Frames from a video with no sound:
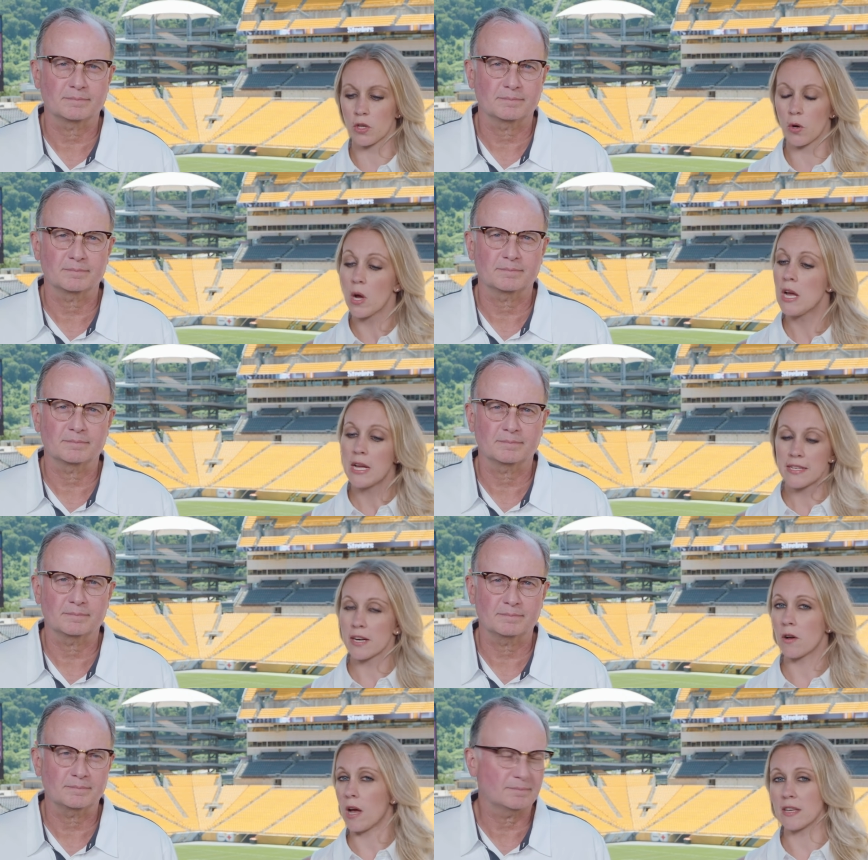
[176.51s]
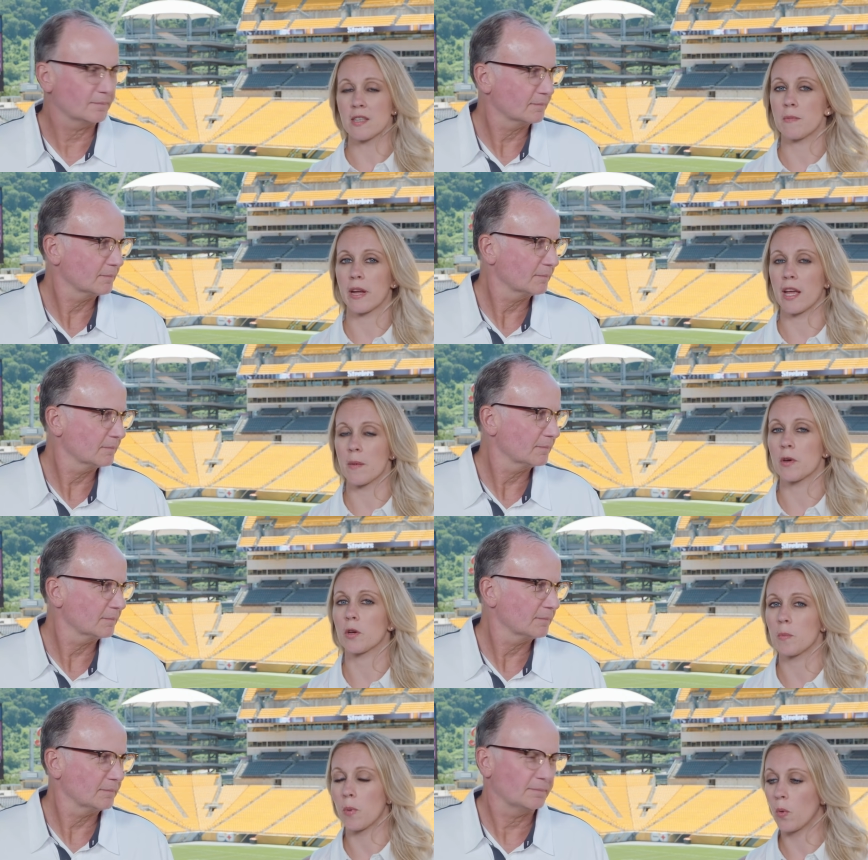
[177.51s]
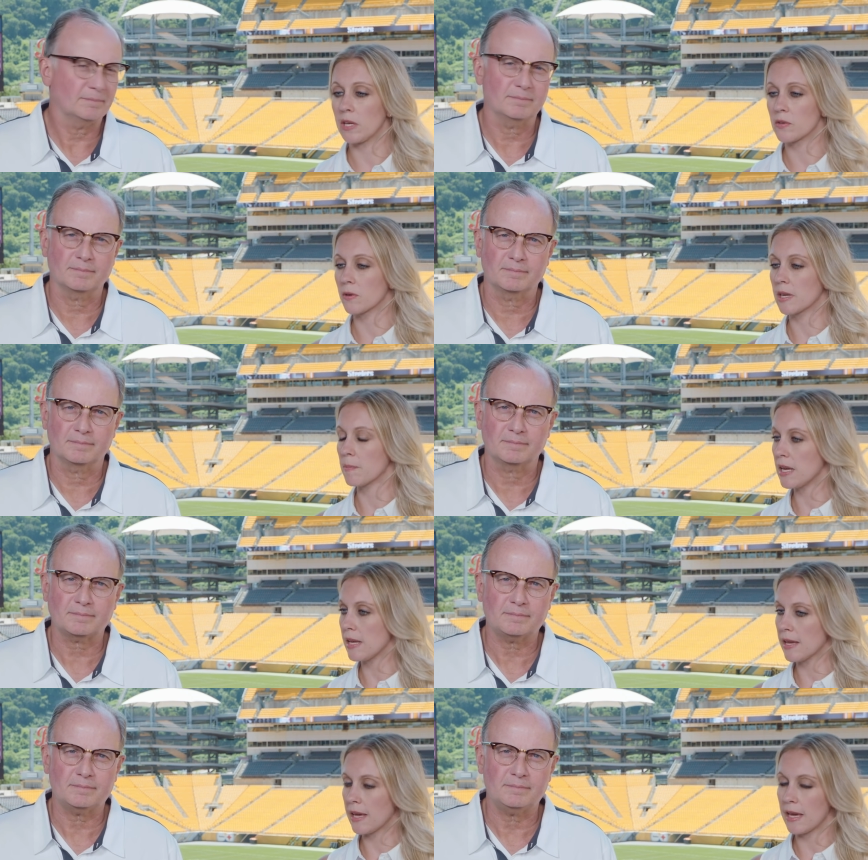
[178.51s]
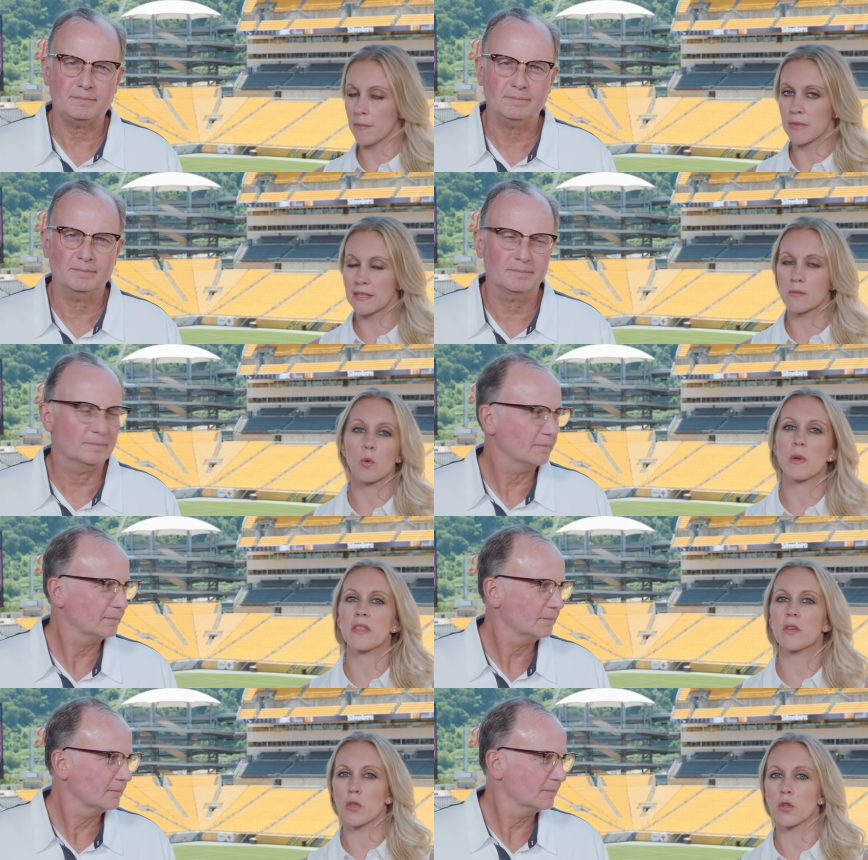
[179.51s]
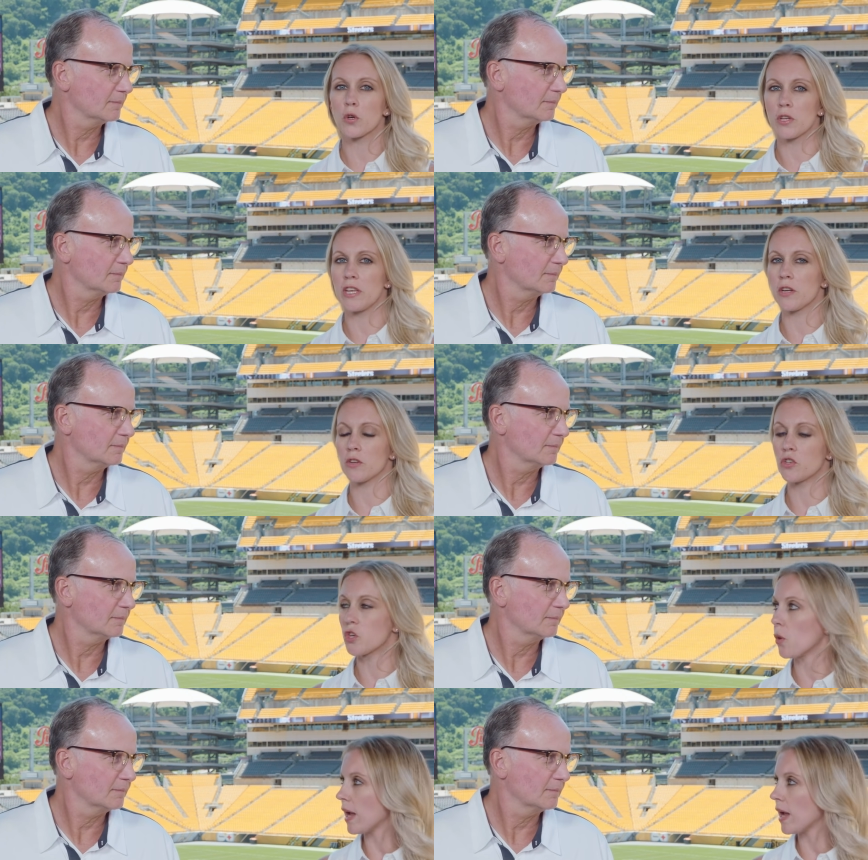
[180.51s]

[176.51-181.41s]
Speaker 1: you know, Teryl Austin bringing up a good point during minicamp. This will be the third year Joe